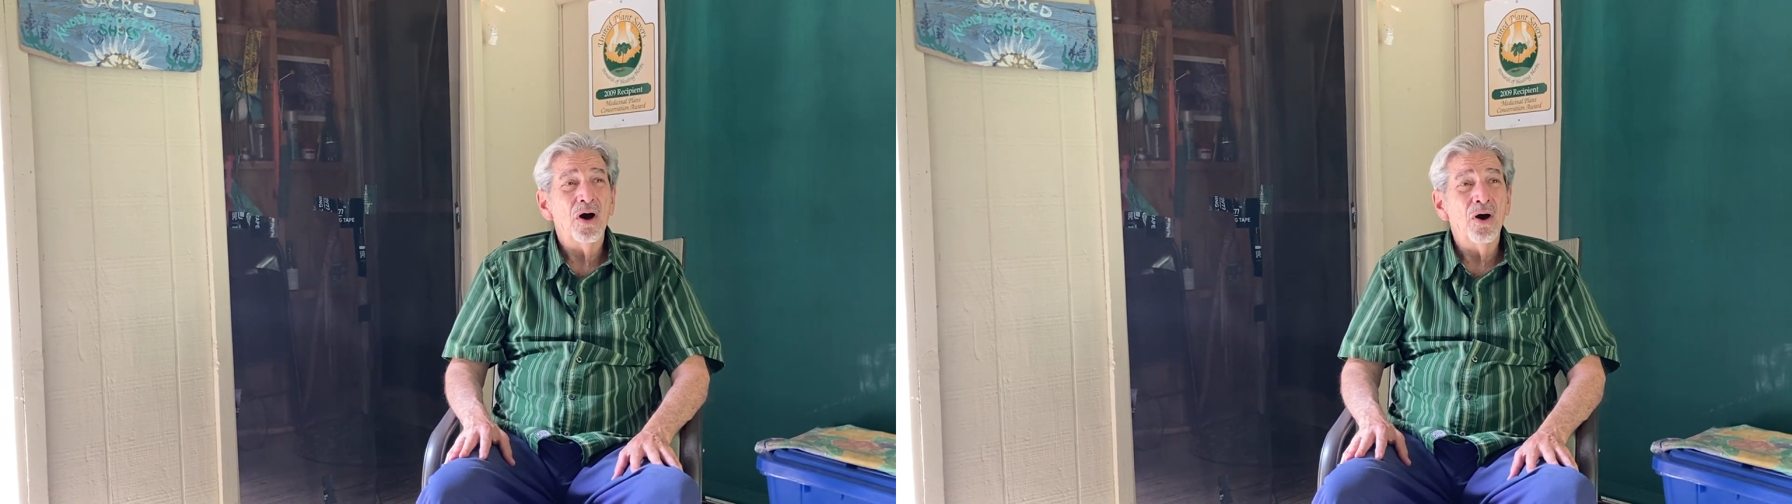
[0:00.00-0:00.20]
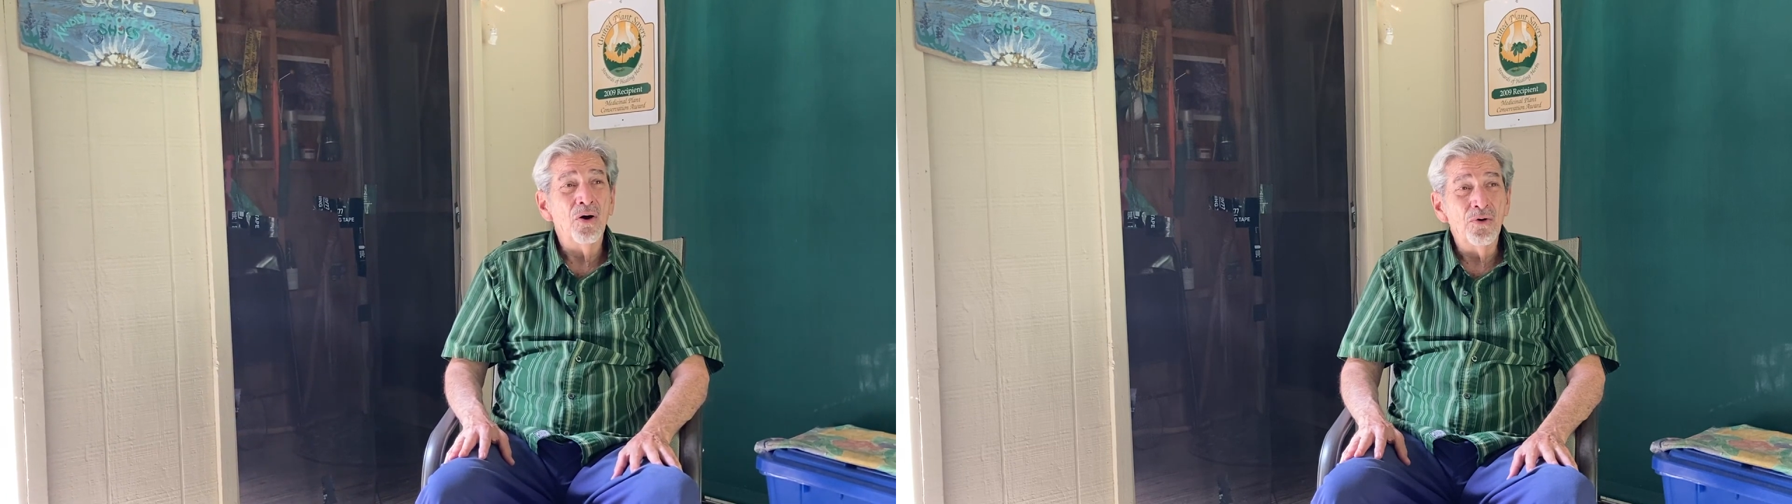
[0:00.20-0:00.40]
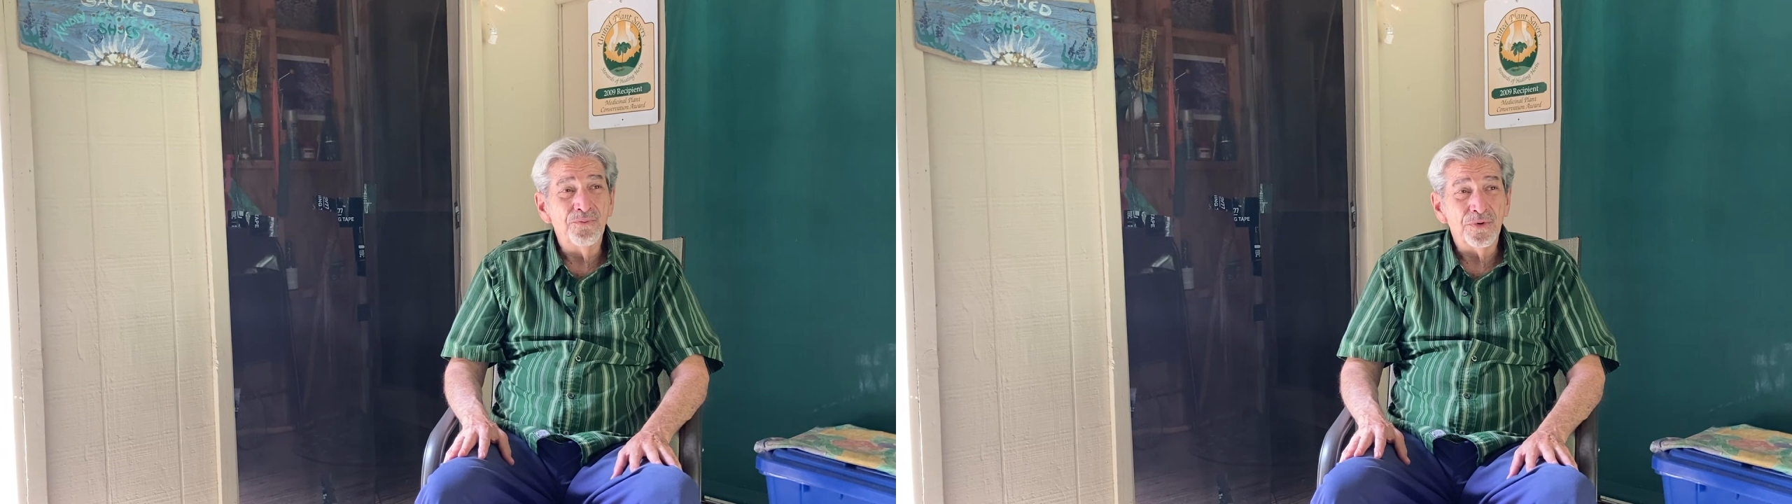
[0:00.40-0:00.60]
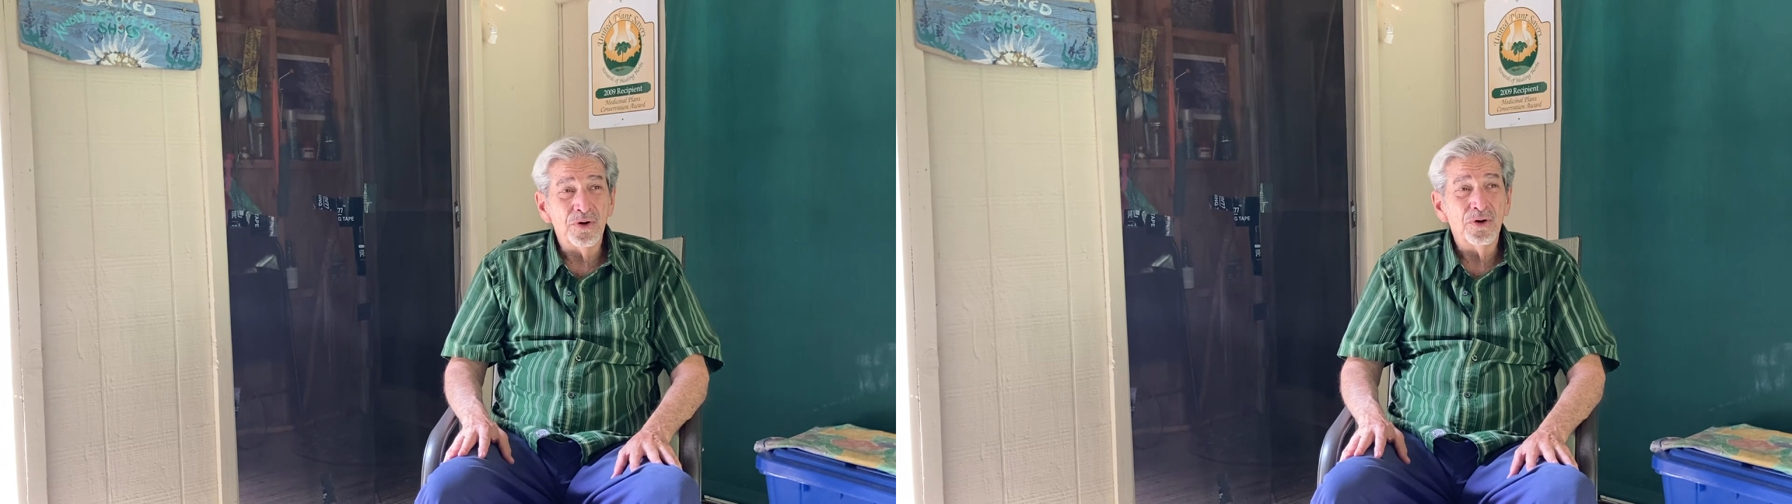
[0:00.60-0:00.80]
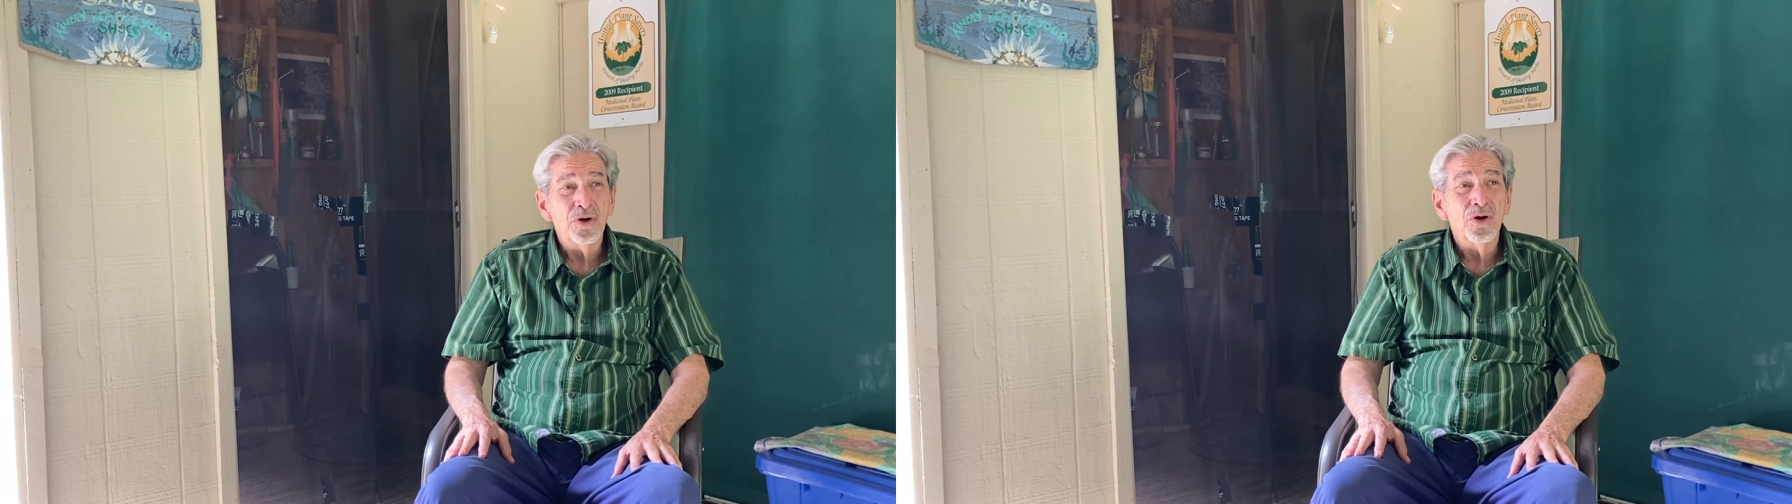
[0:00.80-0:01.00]

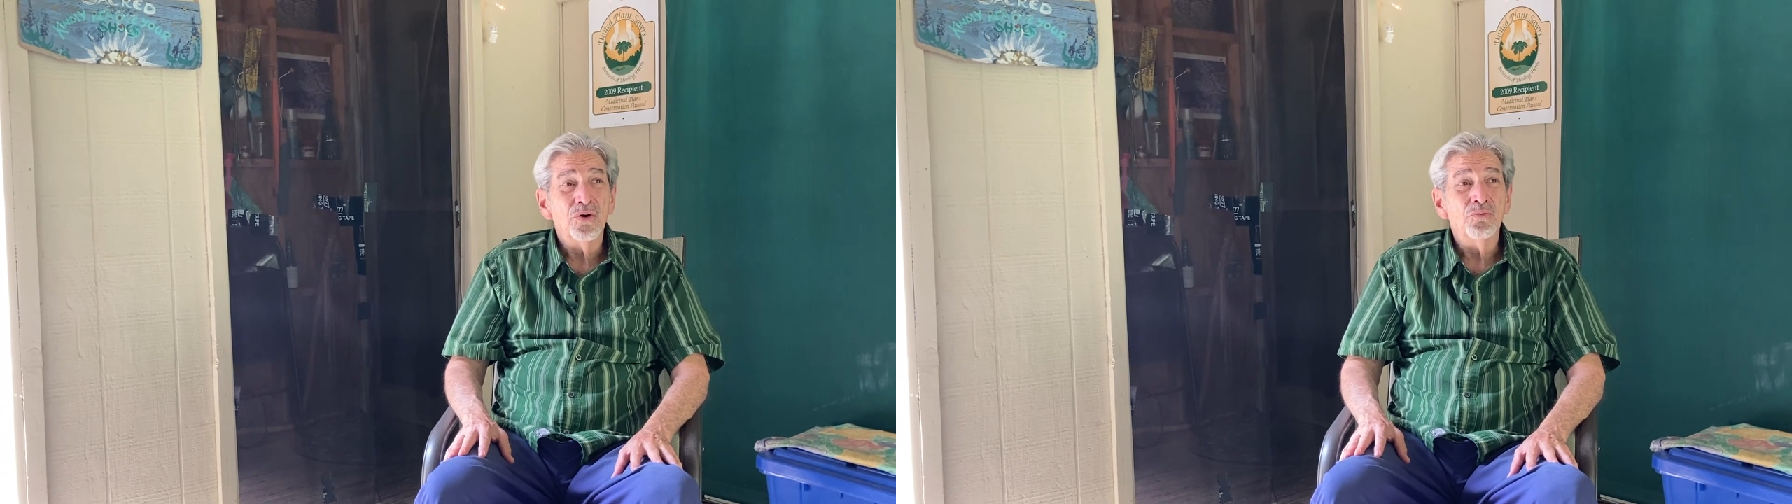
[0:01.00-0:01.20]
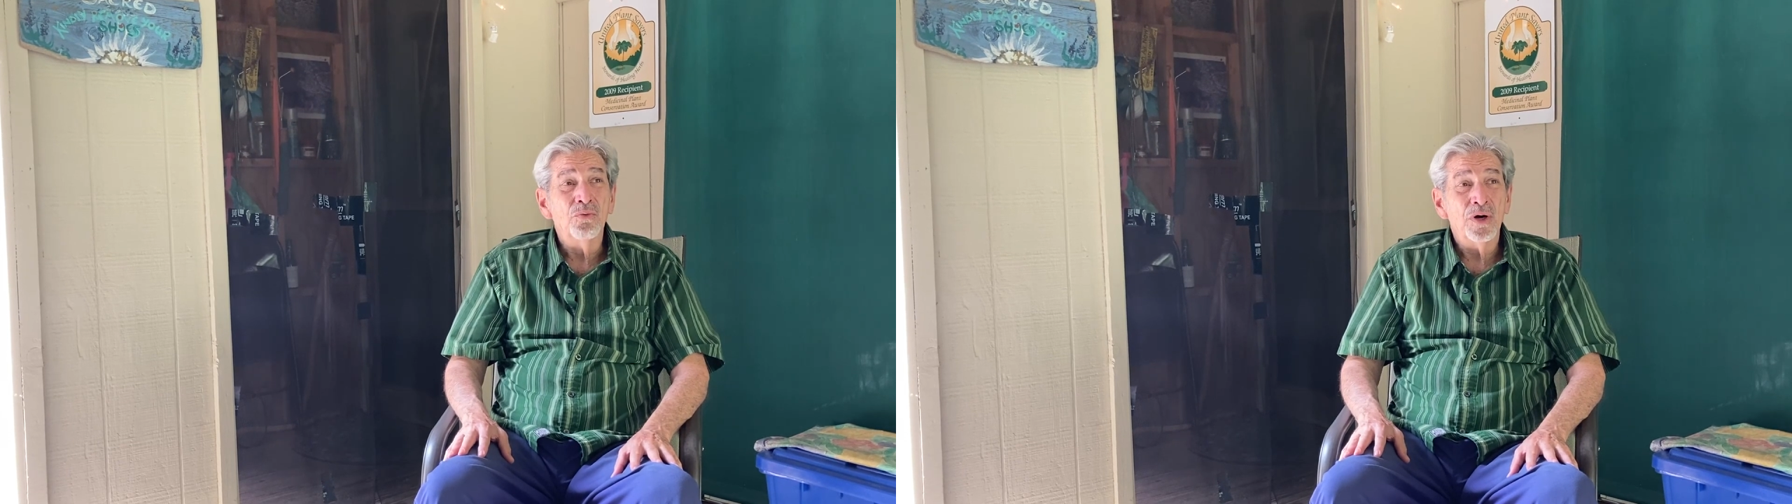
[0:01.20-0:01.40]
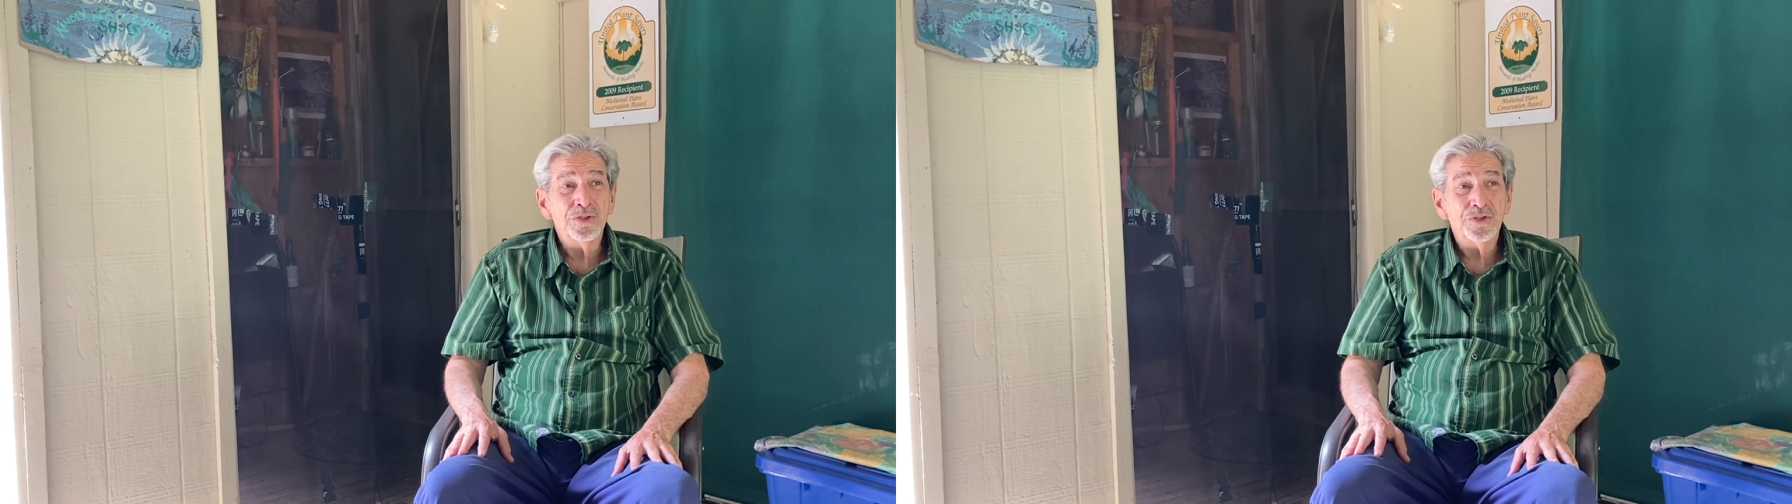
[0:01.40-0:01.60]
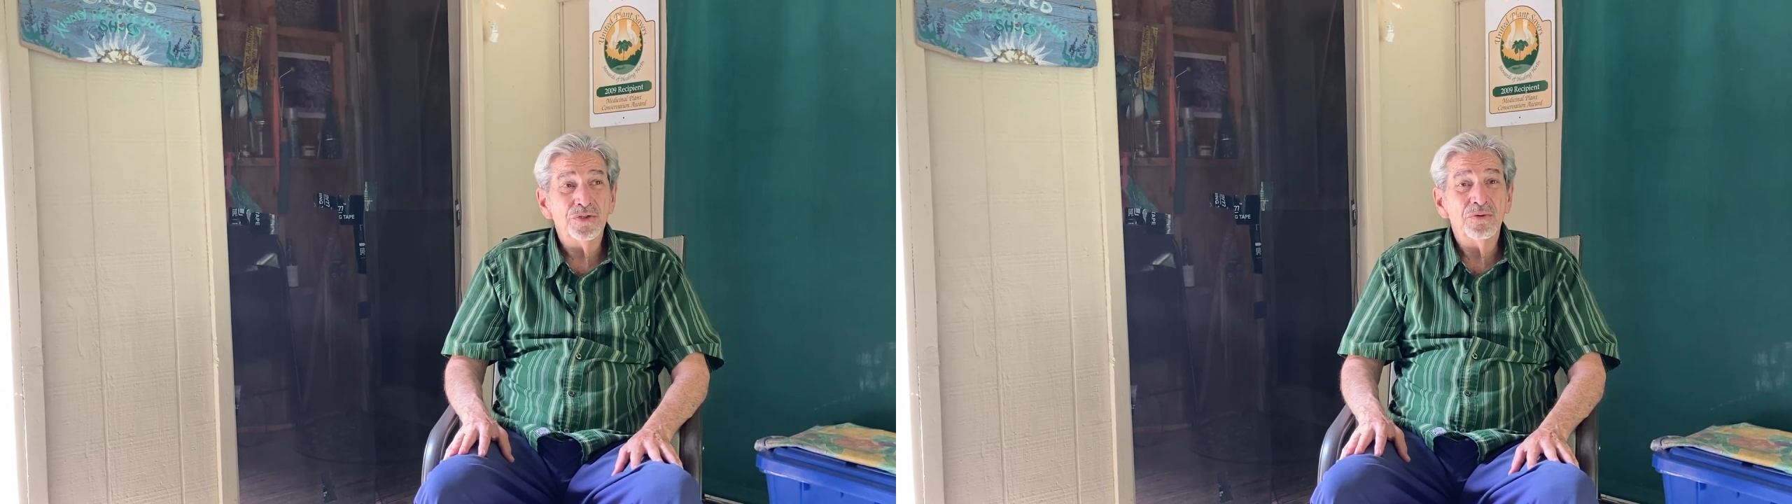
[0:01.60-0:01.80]
over, once you